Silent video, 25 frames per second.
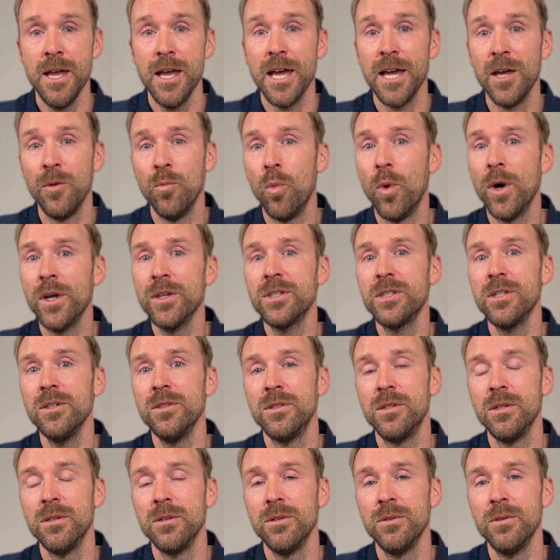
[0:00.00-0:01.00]
and once you
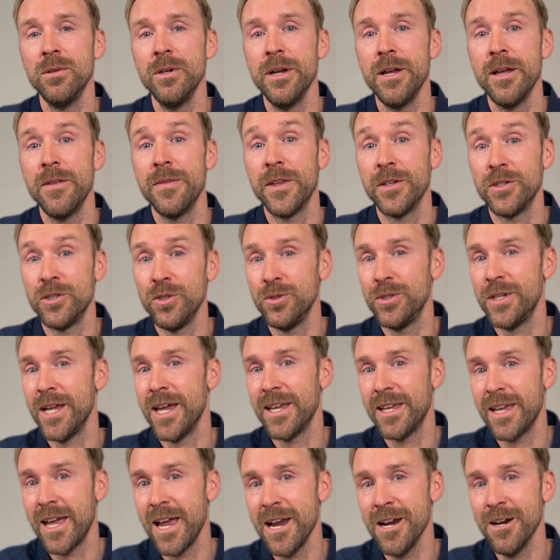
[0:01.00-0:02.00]
do, that you
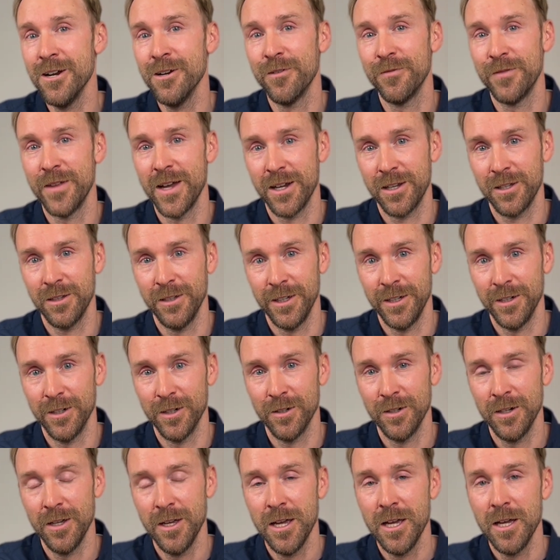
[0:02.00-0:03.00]
take care of that
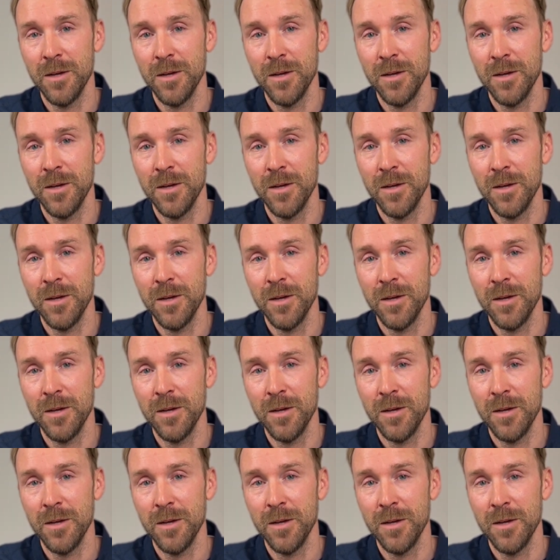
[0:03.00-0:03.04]
cleaner,